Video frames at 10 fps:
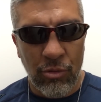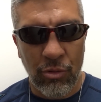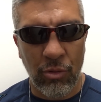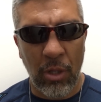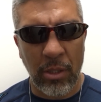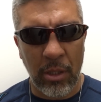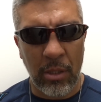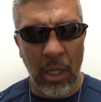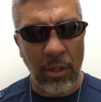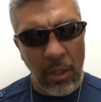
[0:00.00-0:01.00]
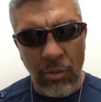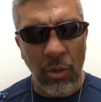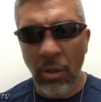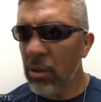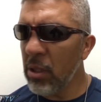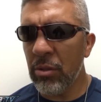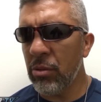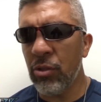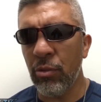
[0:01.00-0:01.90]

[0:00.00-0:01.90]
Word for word: So I said, I think so. he